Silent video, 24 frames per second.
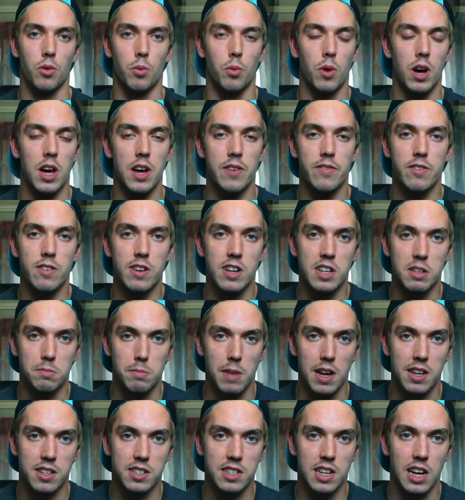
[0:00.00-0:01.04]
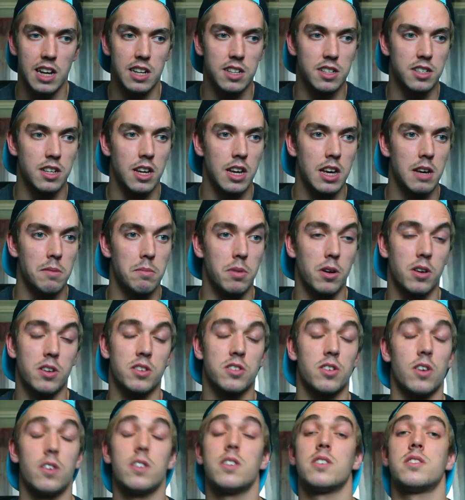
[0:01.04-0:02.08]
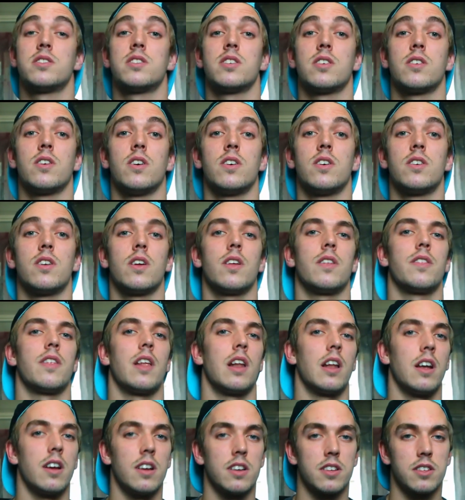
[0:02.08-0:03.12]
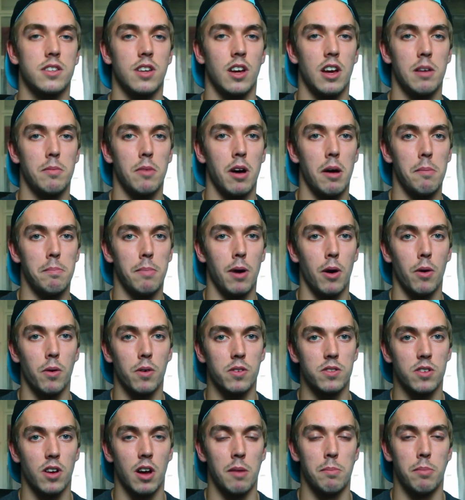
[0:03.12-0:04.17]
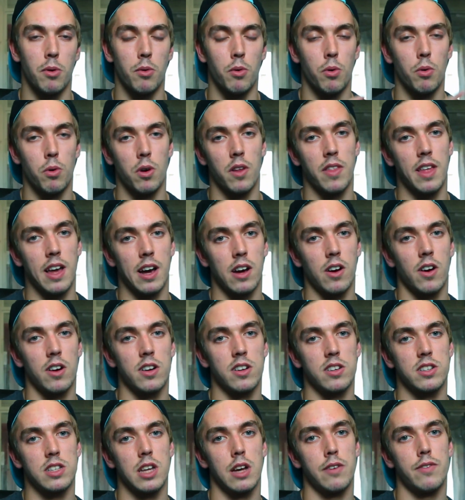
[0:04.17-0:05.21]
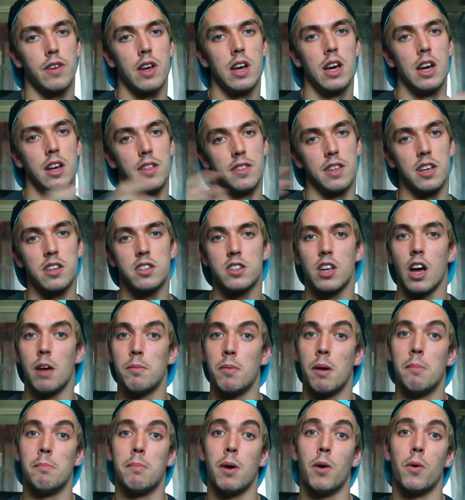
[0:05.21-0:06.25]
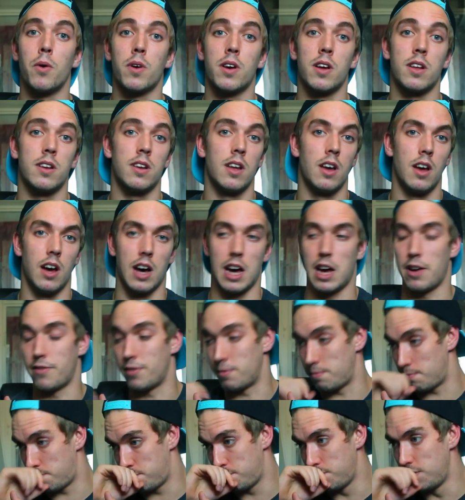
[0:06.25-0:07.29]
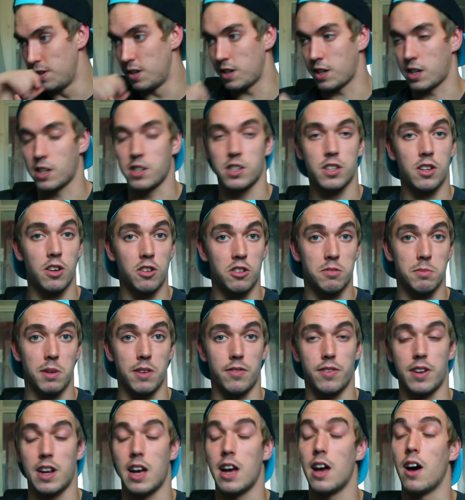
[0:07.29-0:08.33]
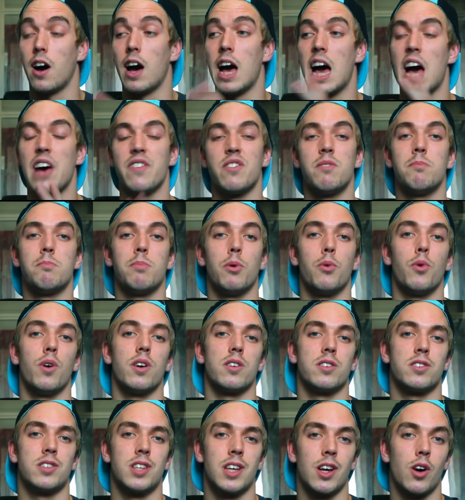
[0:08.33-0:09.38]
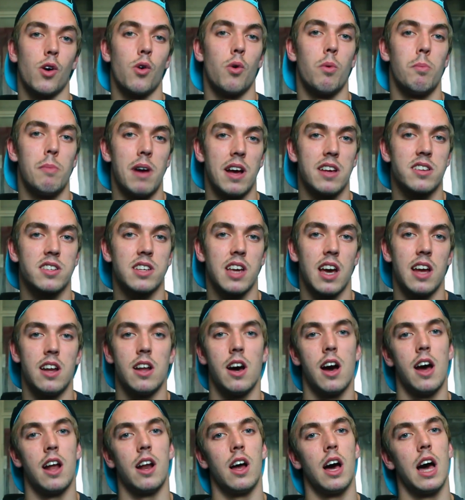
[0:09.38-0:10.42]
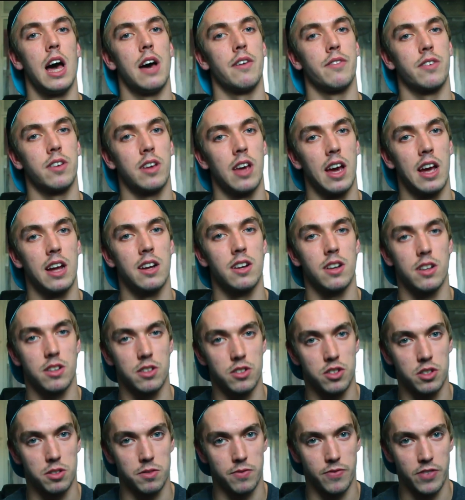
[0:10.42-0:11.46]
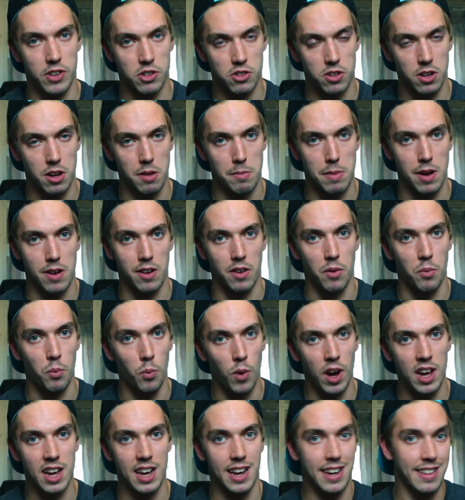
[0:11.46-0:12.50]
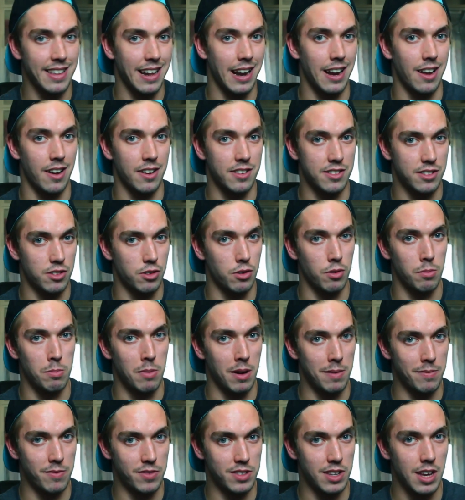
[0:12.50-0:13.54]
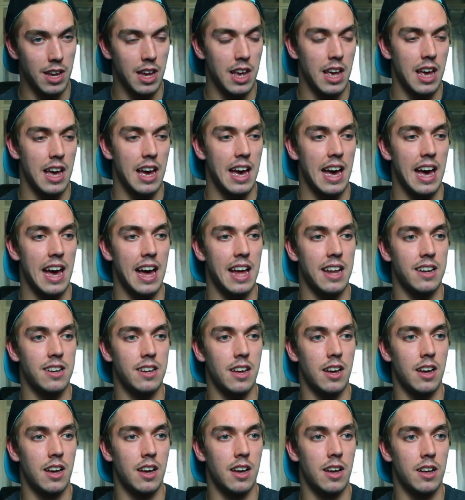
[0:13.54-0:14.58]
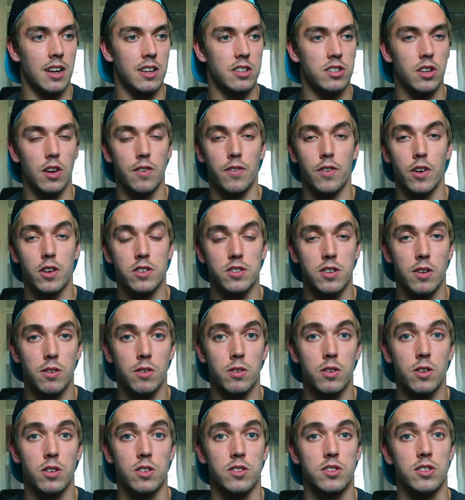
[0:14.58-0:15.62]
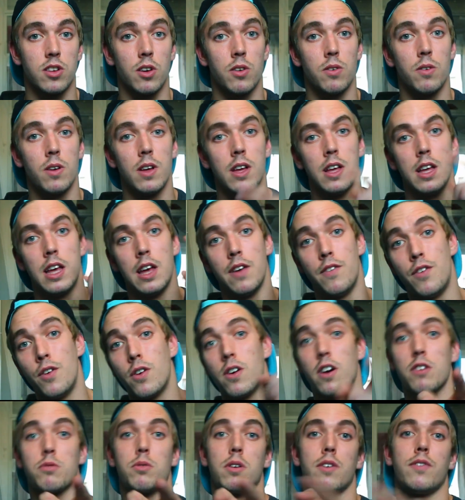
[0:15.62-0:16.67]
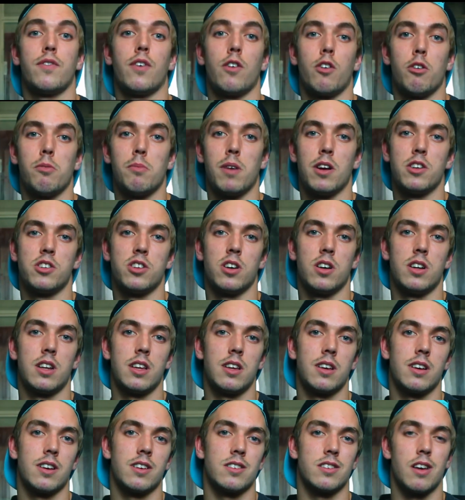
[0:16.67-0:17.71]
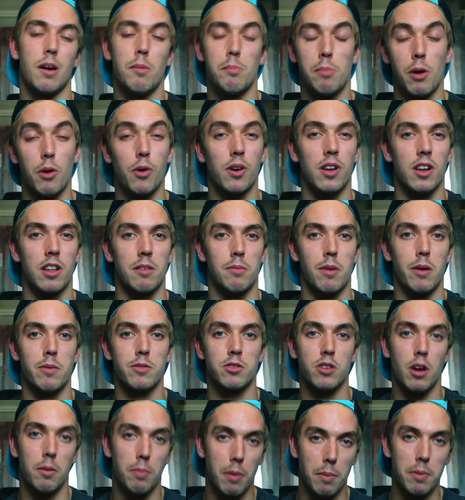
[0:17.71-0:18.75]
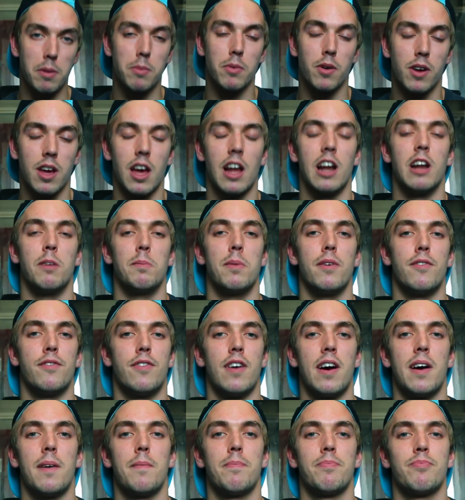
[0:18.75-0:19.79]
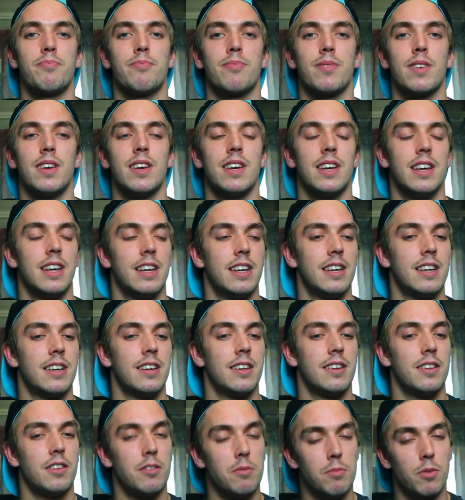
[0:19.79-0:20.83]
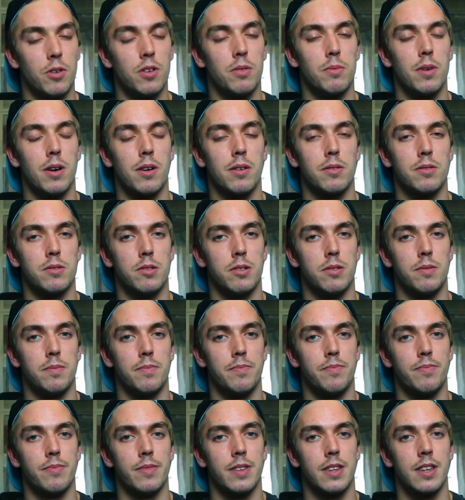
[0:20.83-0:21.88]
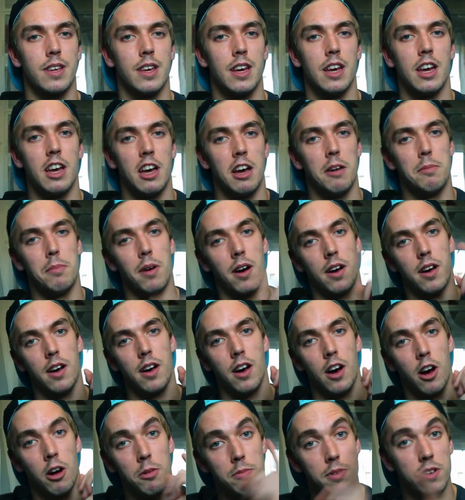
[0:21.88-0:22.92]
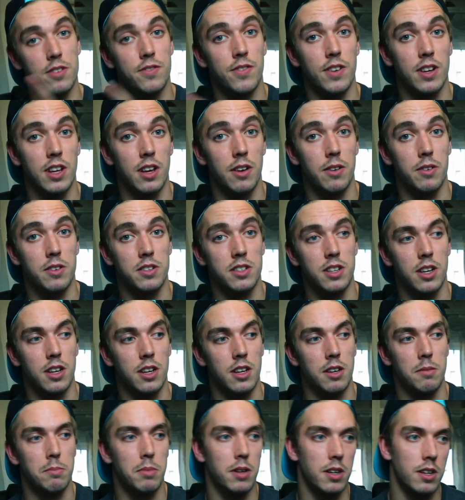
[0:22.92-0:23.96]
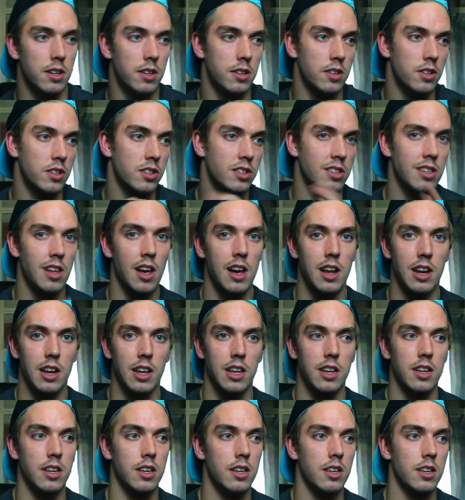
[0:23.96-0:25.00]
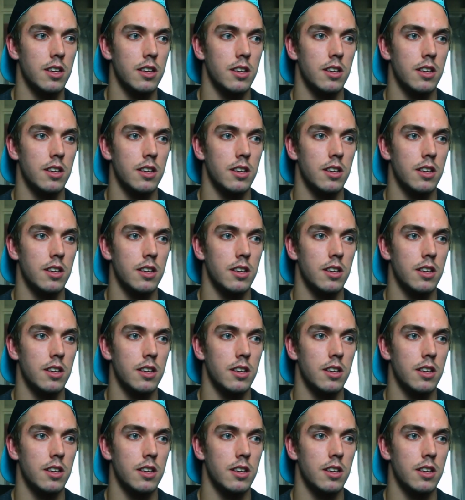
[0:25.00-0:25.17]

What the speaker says: or whatever it is mass gainers, because honest to God, the last time I bulked, I bought all of that kind of stuff. This time I'm bulking, I haven't, excuse me for that, I haven't bought a single mass gainer, and I have gained sufficient amount of weight in the last 2 months, and so far so good. So if you guys want to follow on my journey, because I'm bulking at the moment, so I probably will get a little bit fat, you're more than welcome to. But I hope this video has been slightly